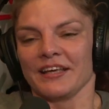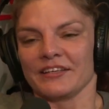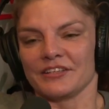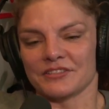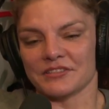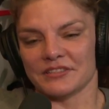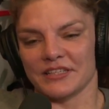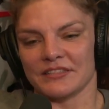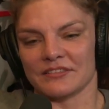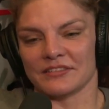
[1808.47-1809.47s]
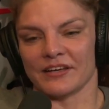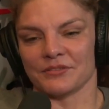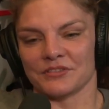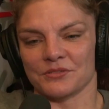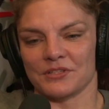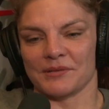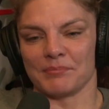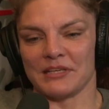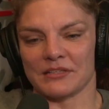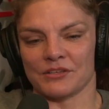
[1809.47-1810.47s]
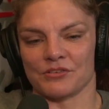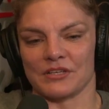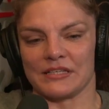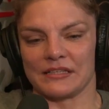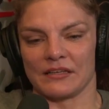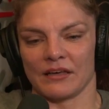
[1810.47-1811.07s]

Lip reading: Years later, I was doing a meet and greet